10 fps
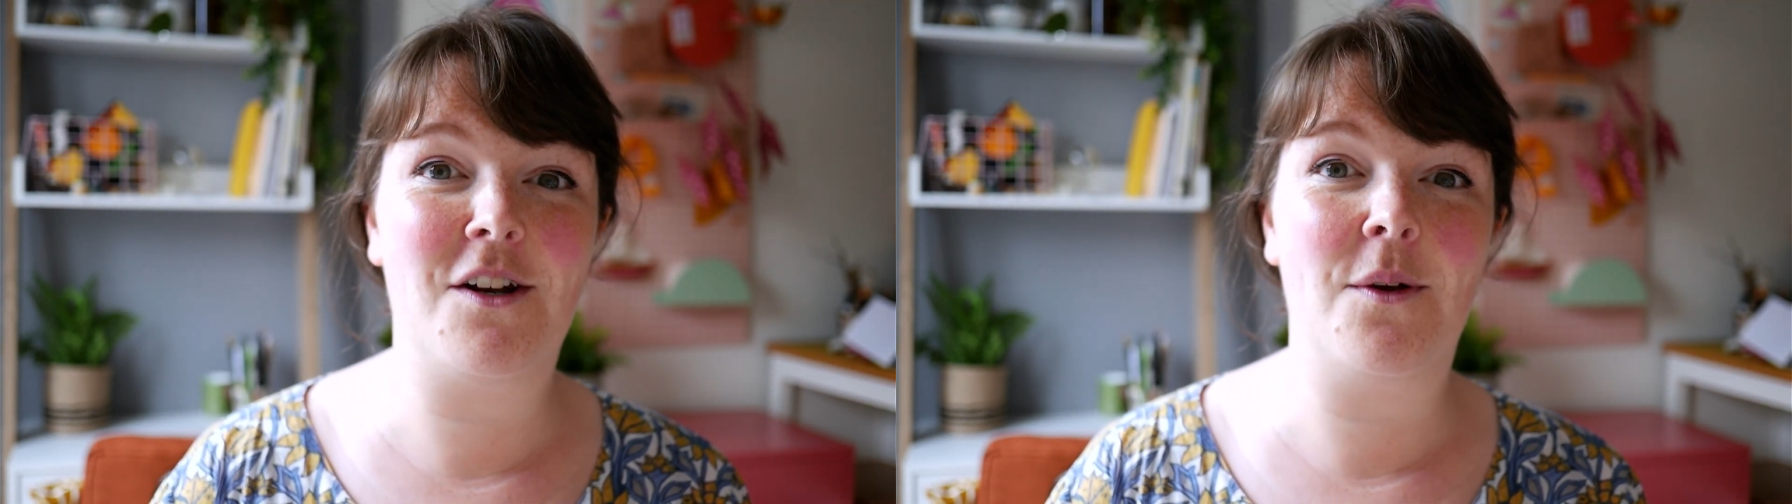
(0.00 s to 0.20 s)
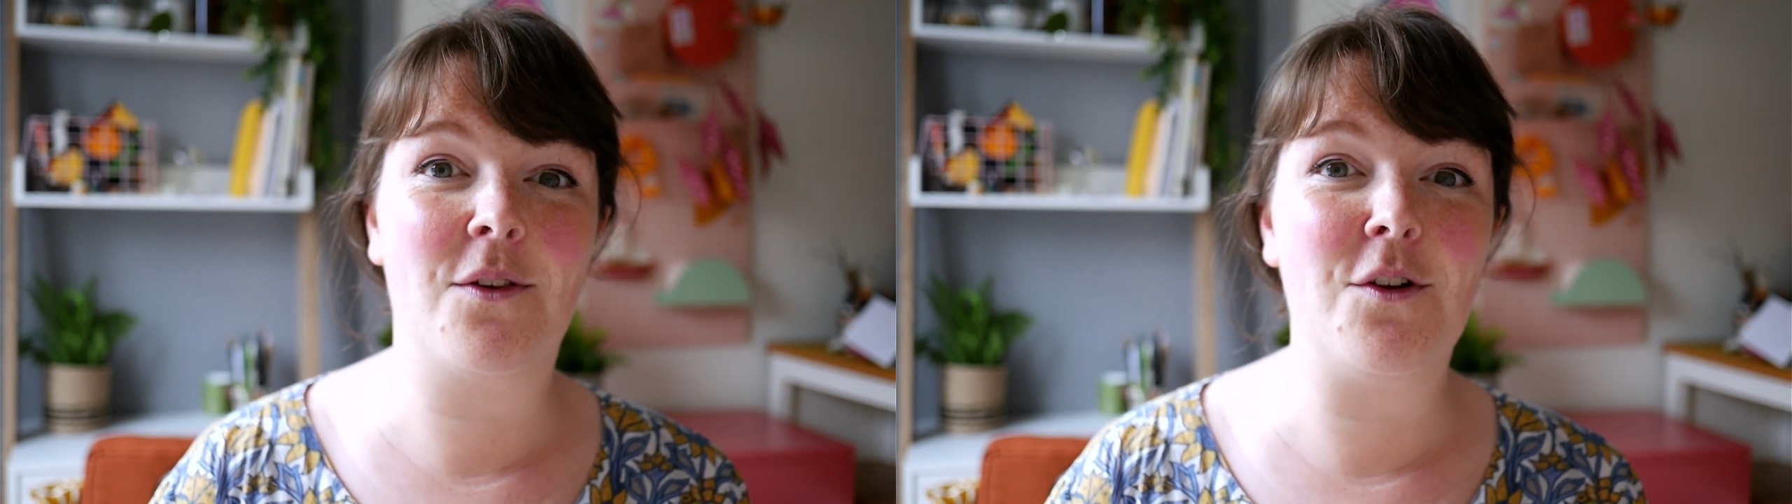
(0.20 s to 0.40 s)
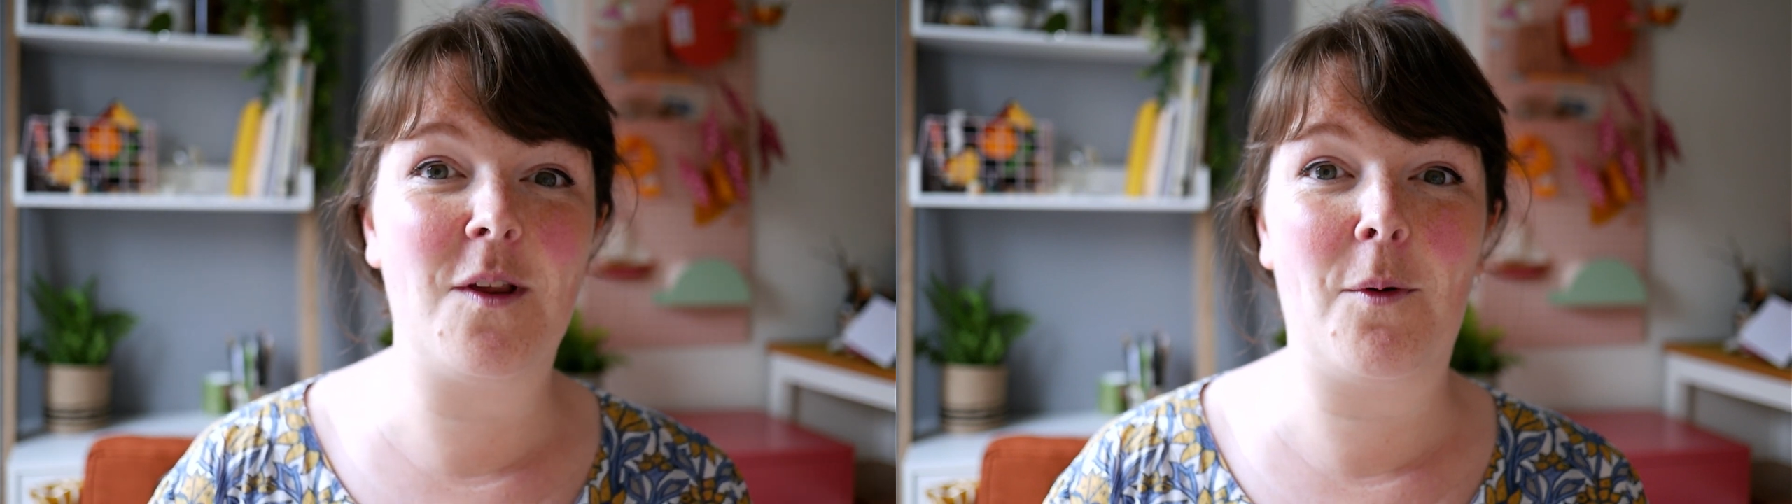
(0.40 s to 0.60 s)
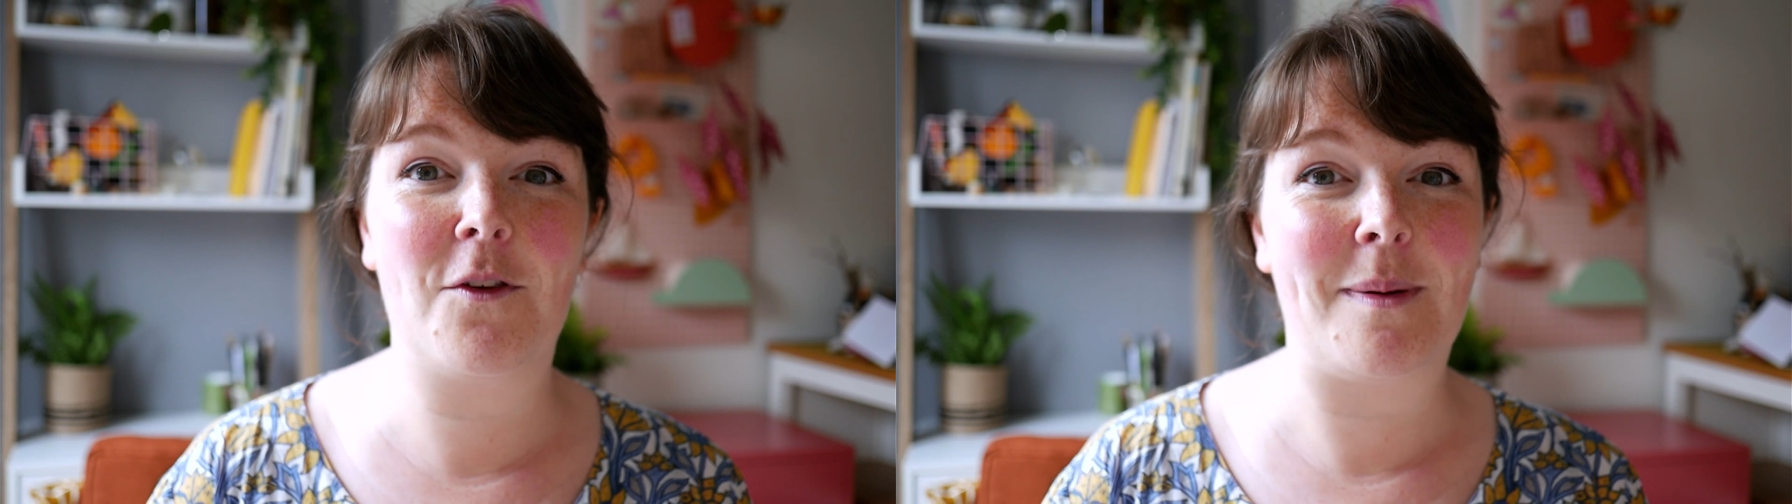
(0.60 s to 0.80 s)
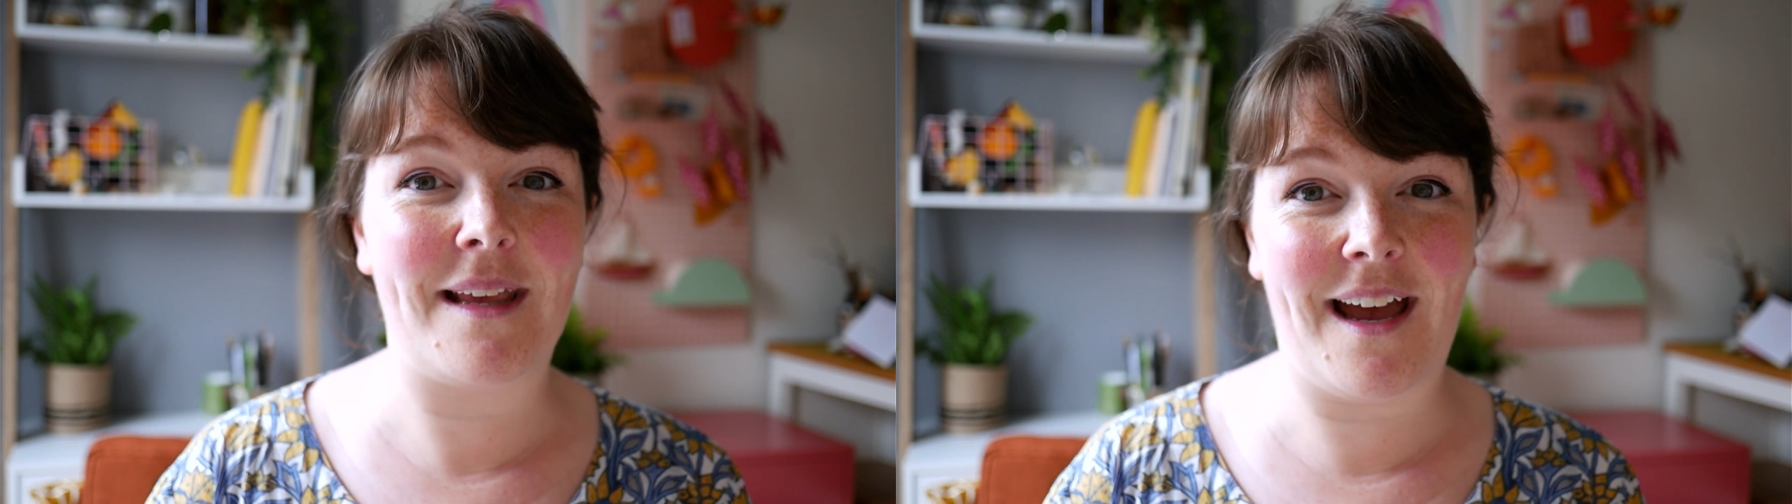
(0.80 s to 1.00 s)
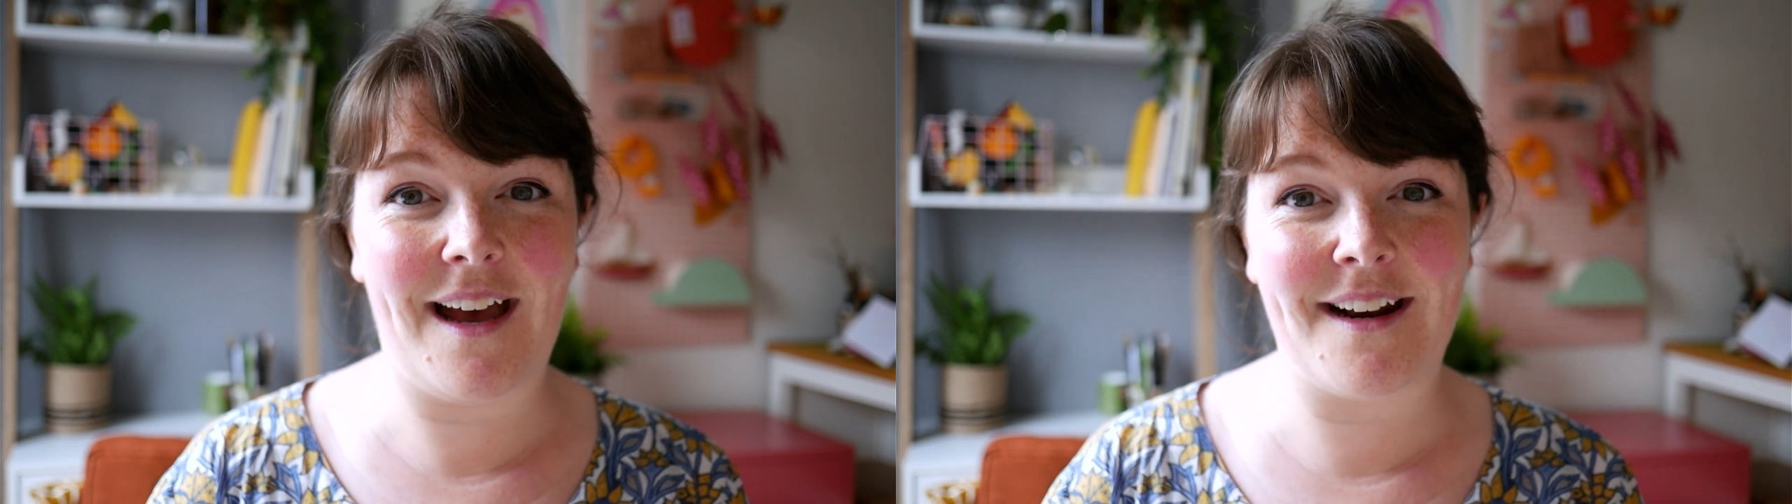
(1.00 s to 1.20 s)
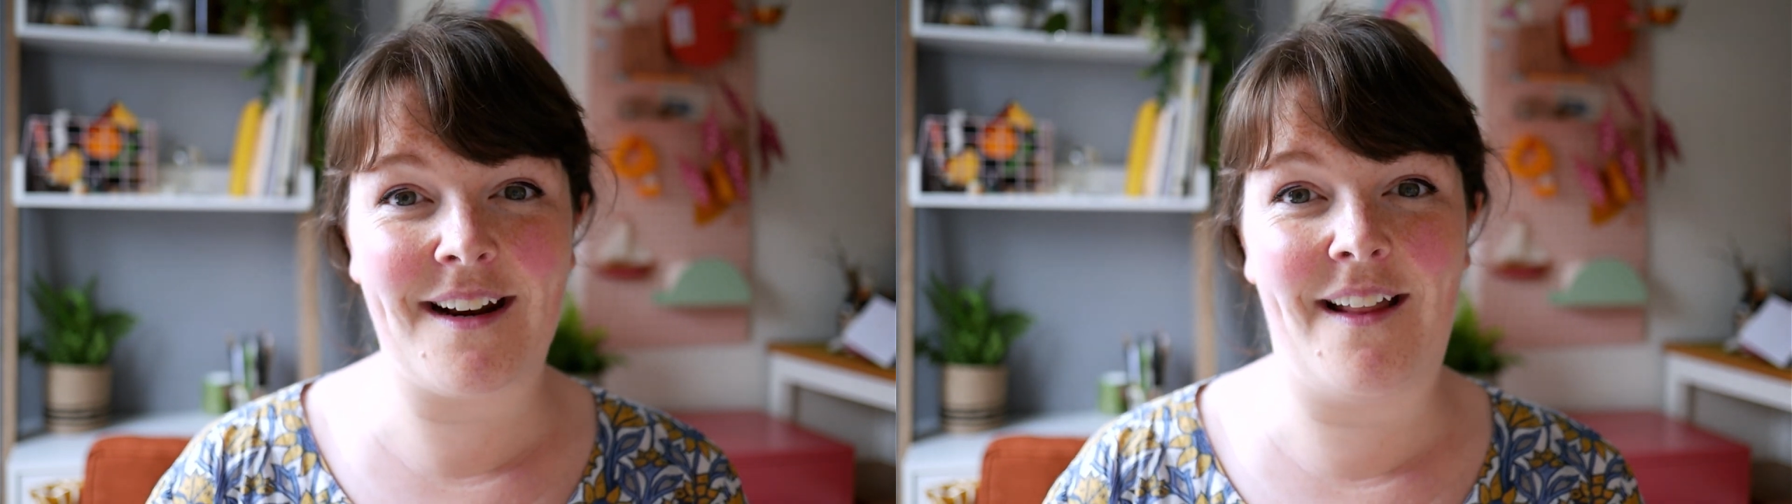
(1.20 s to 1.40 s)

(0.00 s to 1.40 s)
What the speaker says: know as soon as you possibly can,